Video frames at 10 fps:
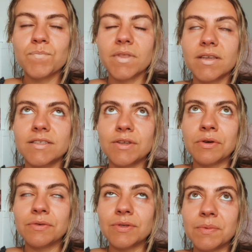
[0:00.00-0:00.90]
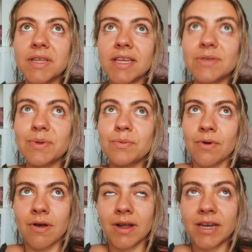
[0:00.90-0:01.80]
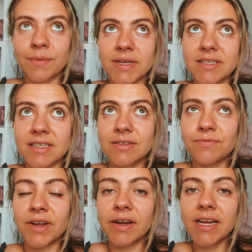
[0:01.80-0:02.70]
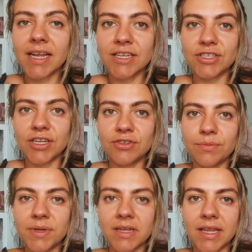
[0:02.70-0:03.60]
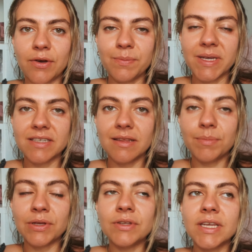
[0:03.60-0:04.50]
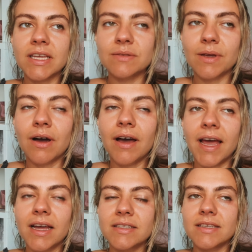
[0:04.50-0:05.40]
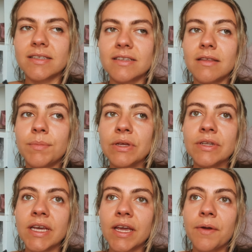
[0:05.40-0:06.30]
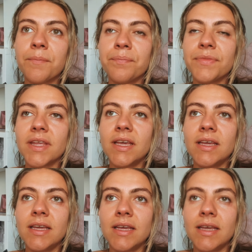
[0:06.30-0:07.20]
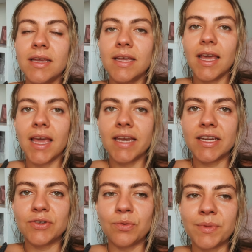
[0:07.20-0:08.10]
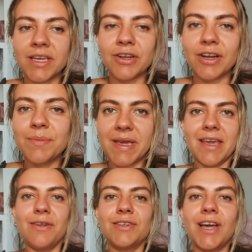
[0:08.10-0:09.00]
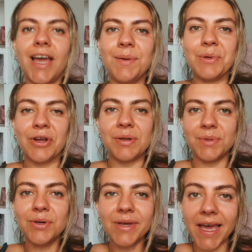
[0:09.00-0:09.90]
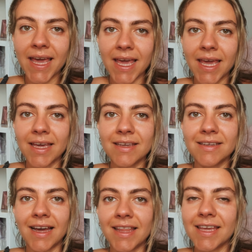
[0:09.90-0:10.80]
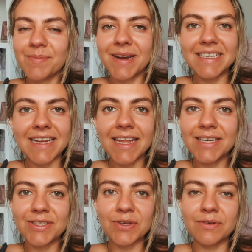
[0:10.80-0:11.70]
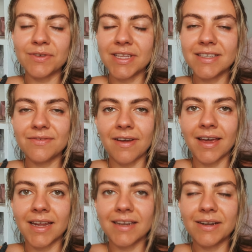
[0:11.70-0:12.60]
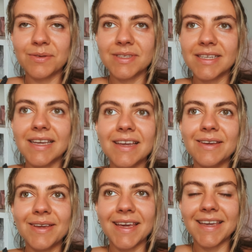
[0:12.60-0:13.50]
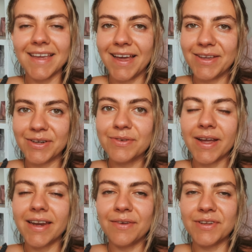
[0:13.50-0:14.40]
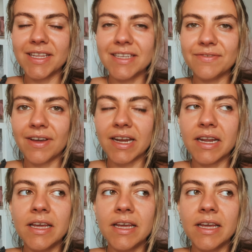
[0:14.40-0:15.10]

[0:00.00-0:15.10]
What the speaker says: So many things went wrong. Anyways, this very nice gentleman allowed me into the building, so I got access into the building. And he told me, you're gonna make it on time, you're gonna be okay. I like meditating too, everything's fine. And I was like, okay, yeah, you're right, everything's fine.